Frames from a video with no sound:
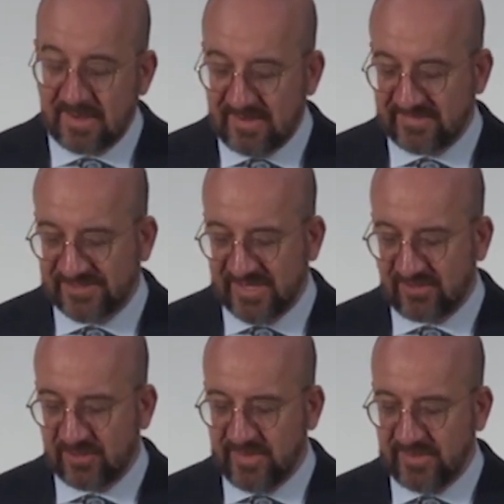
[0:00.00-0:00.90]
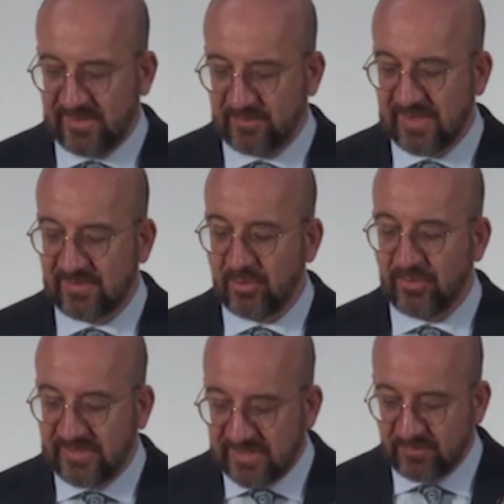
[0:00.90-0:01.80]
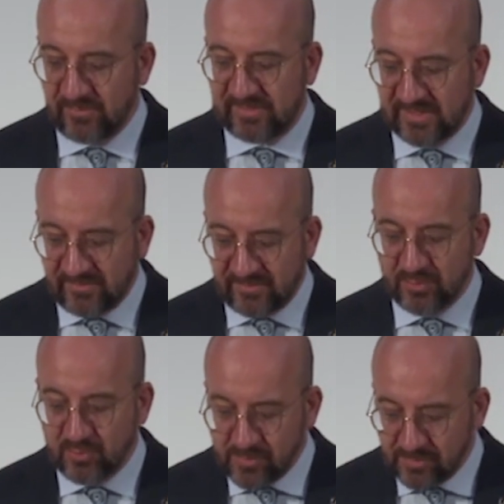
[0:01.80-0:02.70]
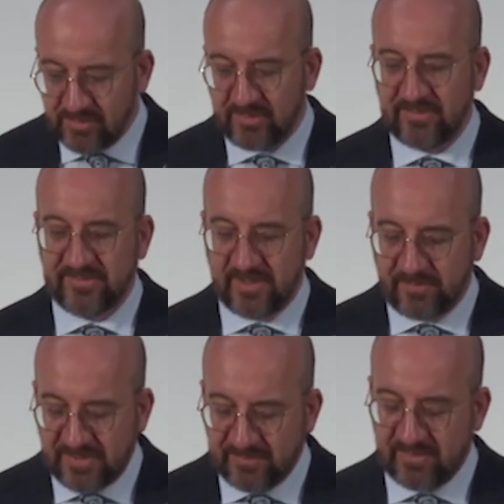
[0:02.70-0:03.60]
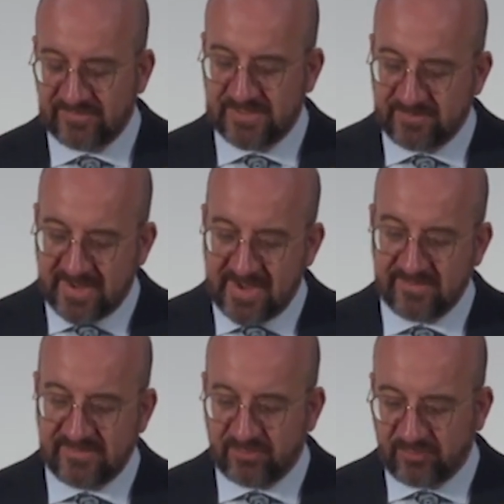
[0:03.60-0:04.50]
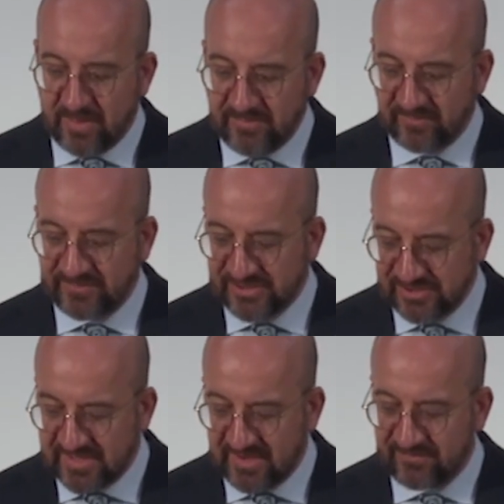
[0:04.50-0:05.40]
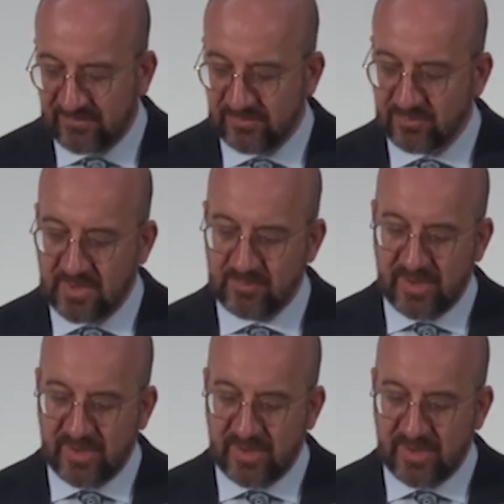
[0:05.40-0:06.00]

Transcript: Ladies and gentlemen, I would like again to thank you, dear people of Japan, dear Prime Minister of Kishida, for your warm